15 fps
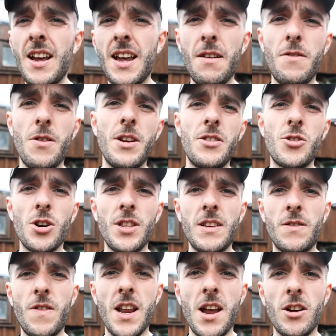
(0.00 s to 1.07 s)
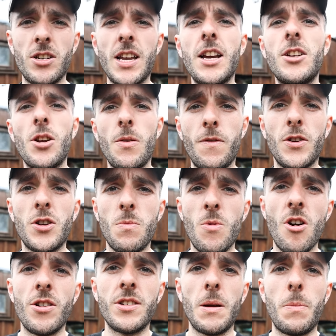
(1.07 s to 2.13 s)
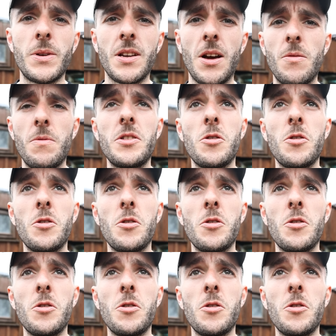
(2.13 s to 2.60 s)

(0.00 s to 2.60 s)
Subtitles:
If you enjoyed this video, stay tuned for tomorrow's episode,